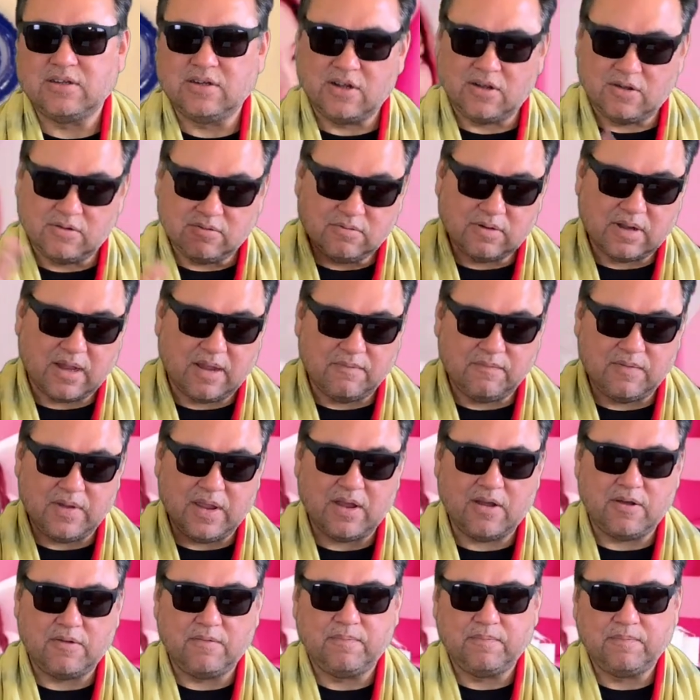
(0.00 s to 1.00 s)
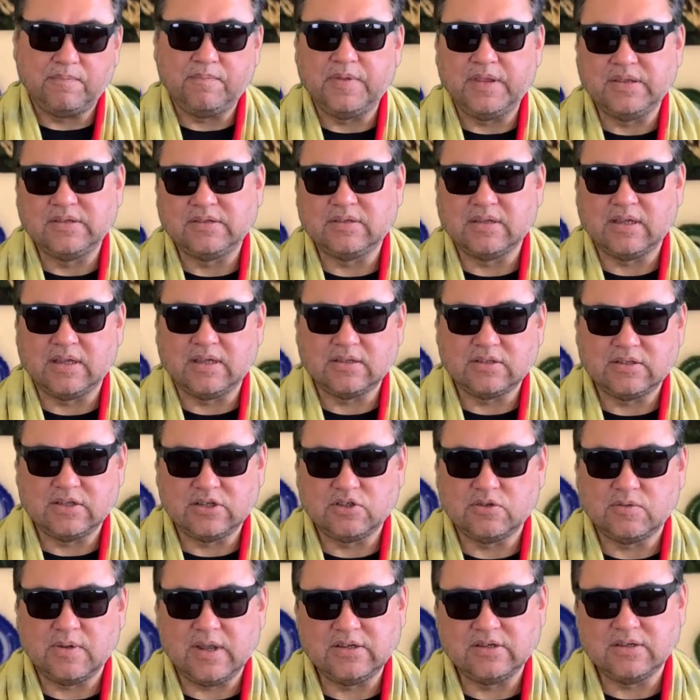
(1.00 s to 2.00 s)
you know, unveiled this uh,
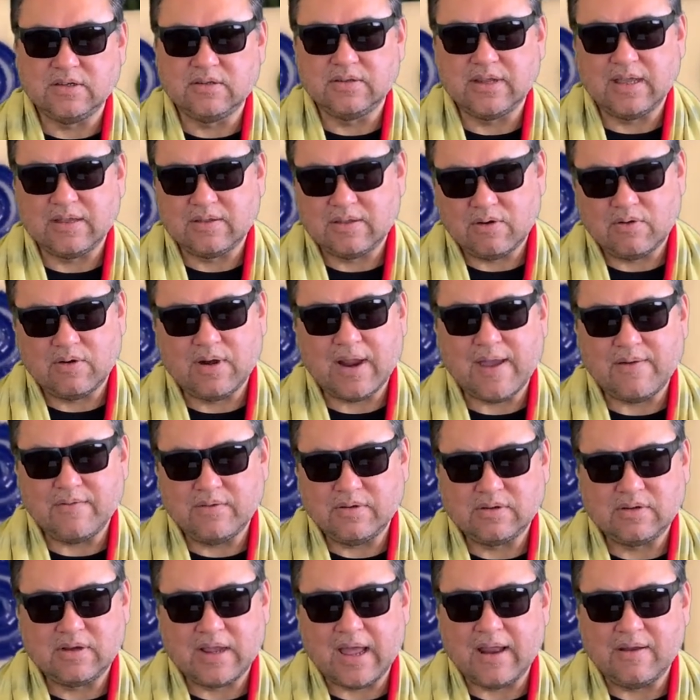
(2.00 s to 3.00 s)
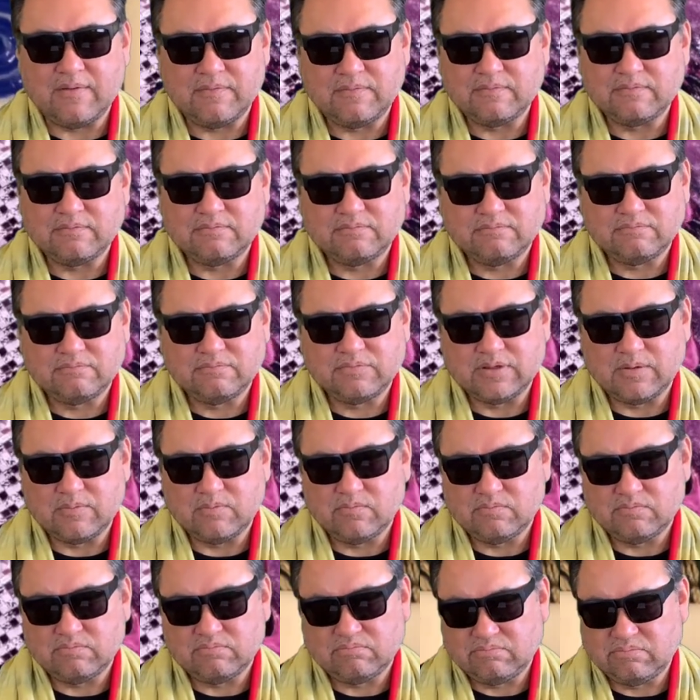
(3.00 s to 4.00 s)
situation that they were having, kind of
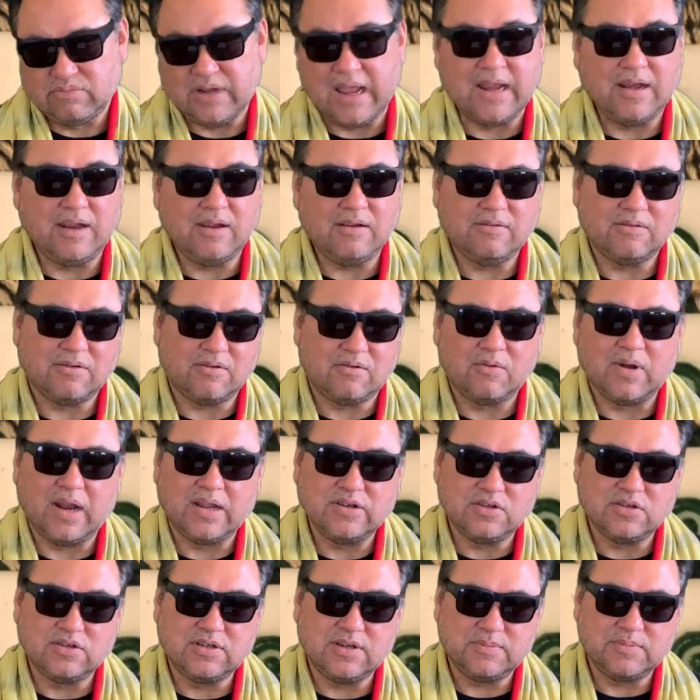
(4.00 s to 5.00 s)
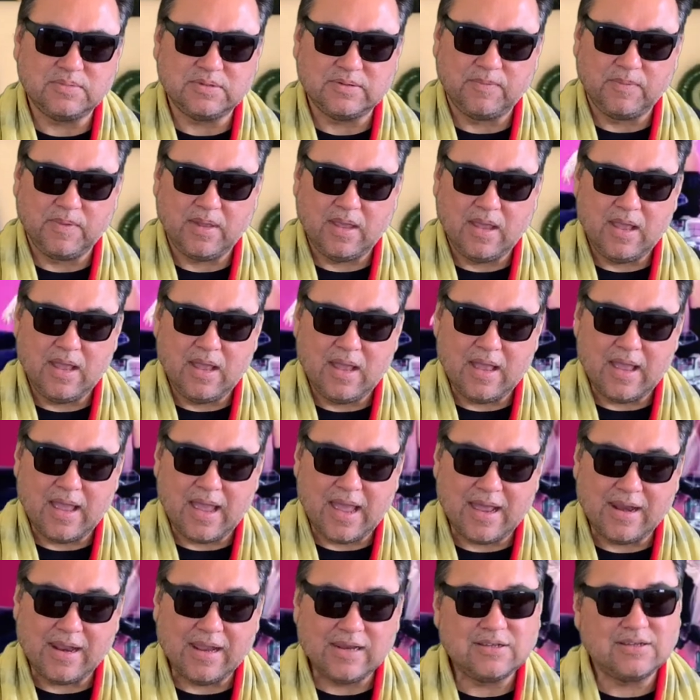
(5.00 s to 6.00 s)
some dating or relationships.
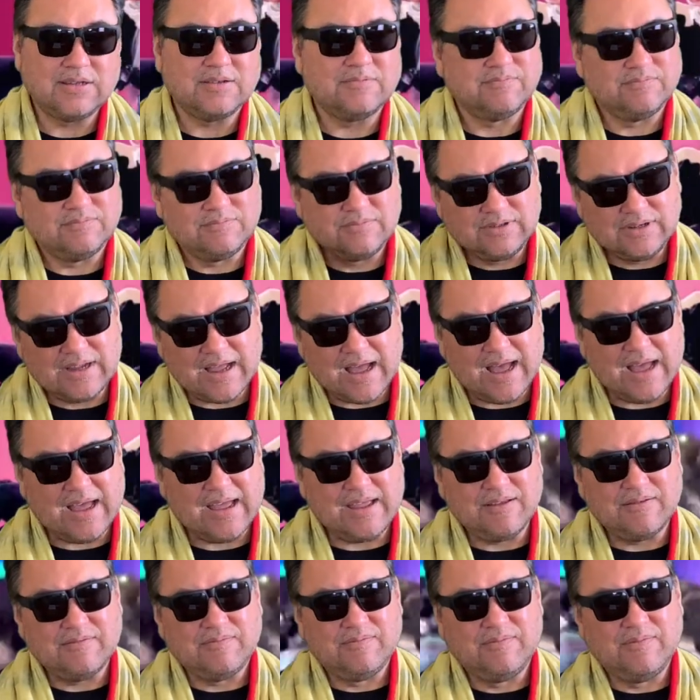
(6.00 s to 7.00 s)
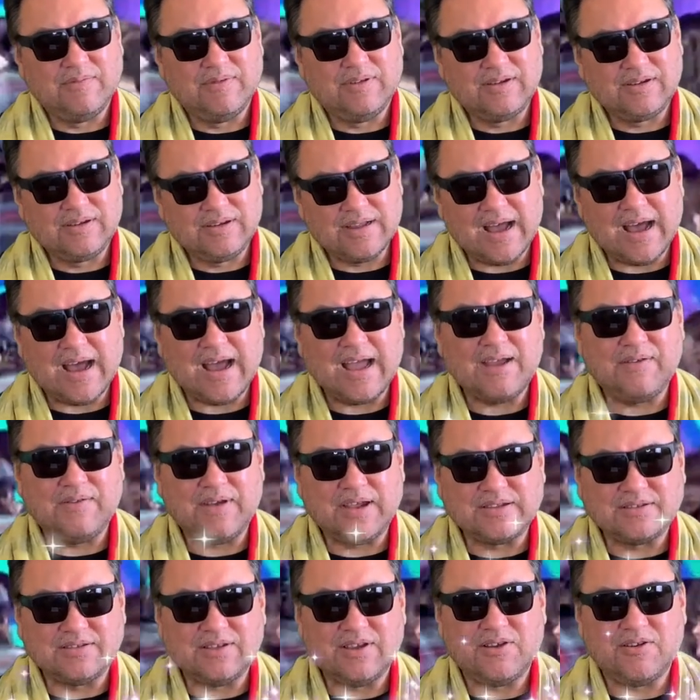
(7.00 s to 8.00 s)
And it's Kai, Kai of
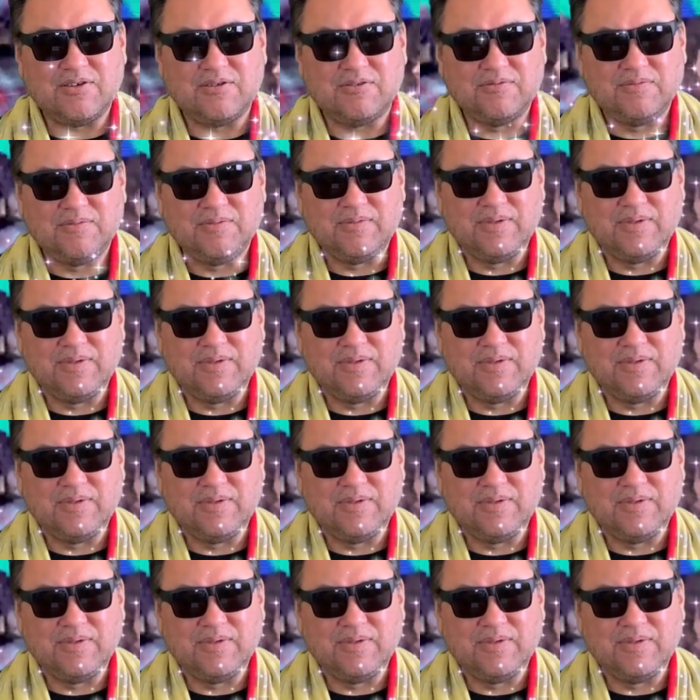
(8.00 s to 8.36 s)
X O.